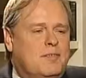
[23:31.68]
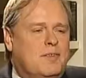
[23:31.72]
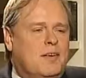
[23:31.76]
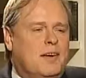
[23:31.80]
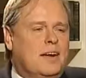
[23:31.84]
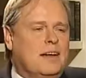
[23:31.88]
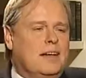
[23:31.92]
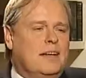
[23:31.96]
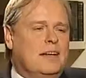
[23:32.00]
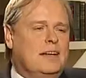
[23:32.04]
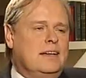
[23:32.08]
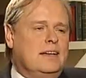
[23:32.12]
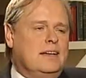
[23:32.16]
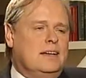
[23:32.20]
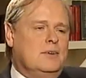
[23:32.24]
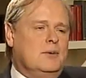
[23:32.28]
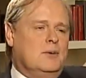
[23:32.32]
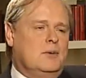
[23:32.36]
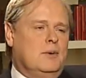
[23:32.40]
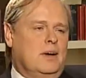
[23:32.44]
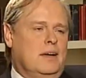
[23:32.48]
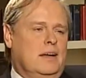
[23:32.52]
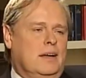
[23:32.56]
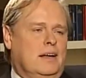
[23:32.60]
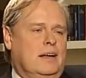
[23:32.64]
finally,
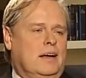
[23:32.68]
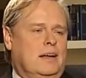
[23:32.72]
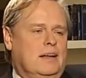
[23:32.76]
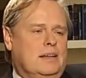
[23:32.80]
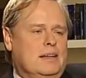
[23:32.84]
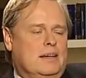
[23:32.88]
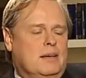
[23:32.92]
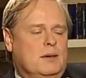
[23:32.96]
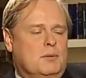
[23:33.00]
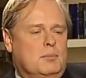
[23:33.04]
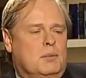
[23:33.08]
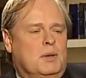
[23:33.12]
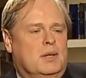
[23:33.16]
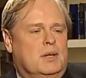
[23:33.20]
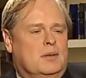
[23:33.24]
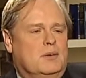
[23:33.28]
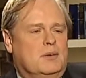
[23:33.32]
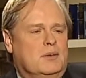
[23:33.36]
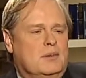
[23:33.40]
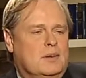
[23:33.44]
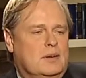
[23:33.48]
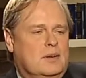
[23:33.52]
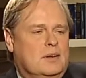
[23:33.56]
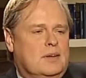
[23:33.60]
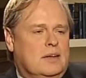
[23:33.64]
I think a
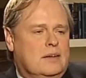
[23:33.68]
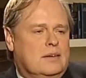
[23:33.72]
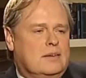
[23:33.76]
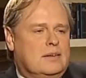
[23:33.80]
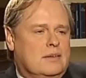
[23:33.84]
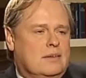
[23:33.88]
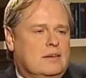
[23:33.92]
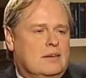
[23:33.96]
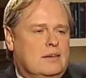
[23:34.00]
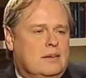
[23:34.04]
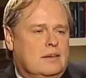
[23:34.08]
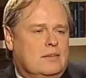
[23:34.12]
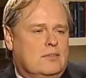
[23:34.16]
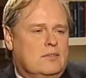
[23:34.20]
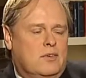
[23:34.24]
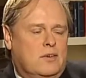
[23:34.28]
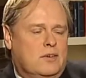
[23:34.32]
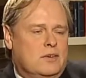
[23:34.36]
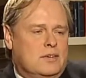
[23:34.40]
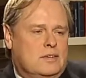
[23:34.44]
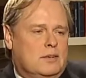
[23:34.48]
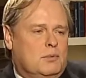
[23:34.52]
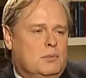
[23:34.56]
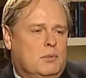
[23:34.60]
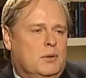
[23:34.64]
builder is
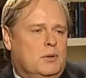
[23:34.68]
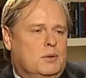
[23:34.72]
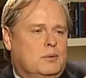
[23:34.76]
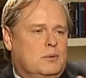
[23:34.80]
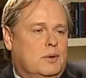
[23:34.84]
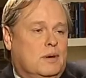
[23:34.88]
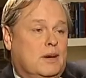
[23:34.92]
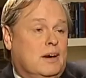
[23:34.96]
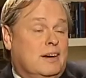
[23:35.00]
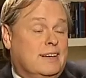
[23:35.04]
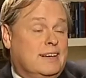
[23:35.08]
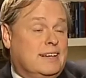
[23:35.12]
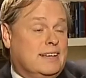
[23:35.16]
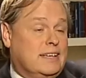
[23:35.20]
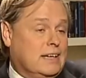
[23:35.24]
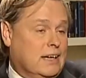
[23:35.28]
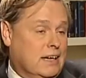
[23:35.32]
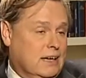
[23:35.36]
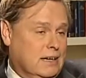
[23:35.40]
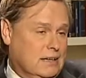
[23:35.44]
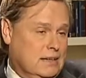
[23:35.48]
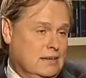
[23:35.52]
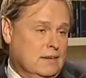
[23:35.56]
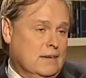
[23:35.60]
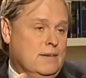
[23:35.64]
very similar to an
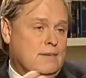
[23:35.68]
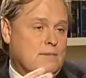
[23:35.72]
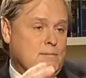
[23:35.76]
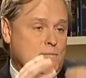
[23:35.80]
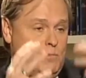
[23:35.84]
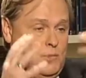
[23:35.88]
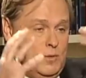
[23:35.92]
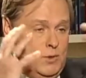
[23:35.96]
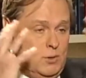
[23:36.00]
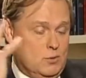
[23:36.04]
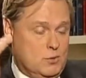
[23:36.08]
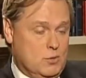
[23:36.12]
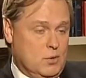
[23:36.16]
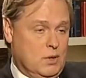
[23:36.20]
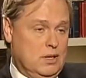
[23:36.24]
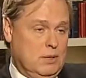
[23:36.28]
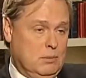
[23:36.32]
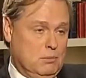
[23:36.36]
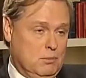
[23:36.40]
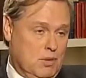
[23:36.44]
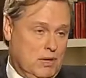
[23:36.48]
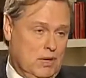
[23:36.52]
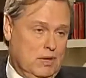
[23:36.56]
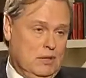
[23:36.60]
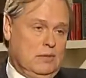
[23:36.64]
architect. You
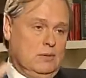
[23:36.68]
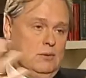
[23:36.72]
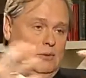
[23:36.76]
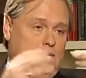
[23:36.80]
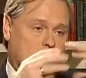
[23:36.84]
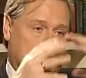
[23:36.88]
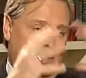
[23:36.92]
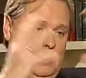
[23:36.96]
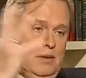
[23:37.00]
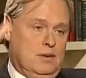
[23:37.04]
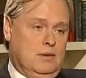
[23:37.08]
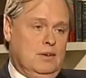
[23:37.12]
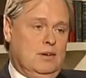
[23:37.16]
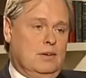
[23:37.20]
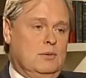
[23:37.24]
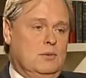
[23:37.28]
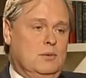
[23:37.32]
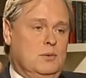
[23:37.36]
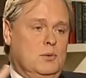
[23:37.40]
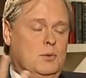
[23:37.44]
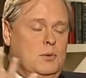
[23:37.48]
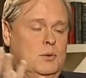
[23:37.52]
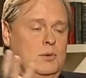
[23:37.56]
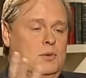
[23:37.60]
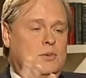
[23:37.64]
dream, right? You dream.
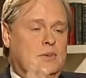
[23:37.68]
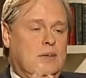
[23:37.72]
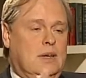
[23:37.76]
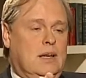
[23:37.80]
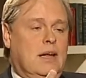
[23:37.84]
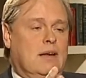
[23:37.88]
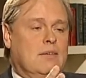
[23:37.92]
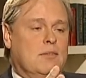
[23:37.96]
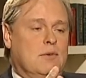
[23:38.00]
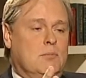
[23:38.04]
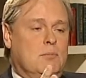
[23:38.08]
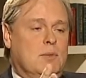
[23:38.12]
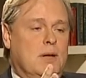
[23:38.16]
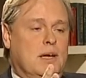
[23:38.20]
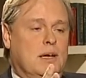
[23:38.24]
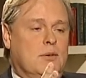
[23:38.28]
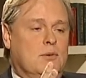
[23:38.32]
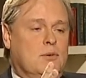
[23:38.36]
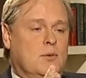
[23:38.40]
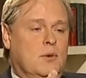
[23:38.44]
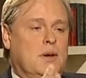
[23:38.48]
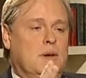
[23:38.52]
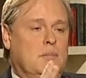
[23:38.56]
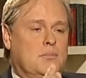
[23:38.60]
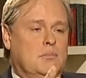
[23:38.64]
Do you still have a
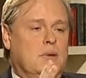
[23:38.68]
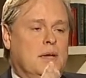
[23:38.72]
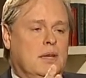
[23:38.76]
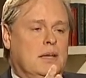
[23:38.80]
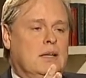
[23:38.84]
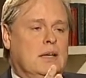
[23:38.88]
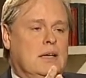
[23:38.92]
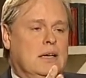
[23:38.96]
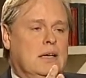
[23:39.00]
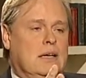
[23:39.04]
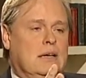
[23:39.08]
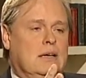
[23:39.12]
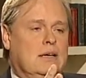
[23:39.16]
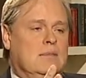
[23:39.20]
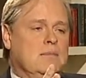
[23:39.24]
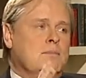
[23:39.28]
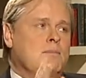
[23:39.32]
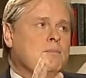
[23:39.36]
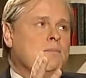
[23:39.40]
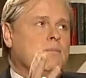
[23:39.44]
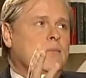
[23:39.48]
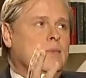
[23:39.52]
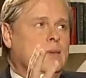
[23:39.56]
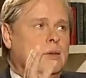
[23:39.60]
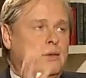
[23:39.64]
big dream building
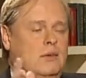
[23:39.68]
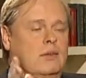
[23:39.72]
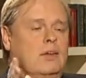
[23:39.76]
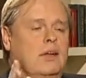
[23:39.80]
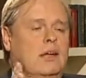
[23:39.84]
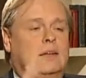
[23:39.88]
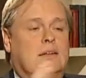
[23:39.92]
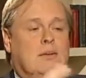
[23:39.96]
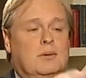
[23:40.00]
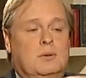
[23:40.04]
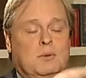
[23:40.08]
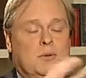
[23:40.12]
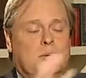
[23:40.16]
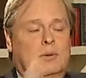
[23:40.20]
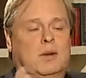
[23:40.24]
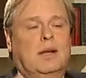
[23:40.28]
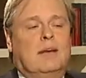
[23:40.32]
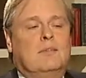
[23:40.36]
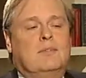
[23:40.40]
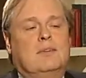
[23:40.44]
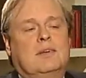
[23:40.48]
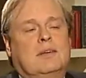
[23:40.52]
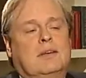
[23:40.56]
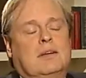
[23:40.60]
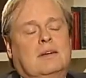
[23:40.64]
you'd like to do and
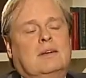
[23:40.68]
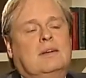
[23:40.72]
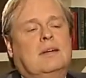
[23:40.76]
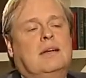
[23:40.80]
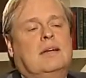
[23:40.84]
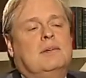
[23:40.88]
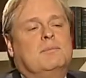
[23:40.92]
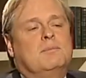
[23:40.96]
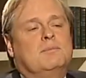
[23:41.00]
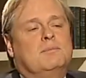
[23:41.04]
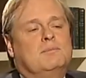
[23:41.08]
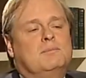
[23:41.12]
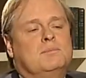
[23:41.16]
haven't done yet?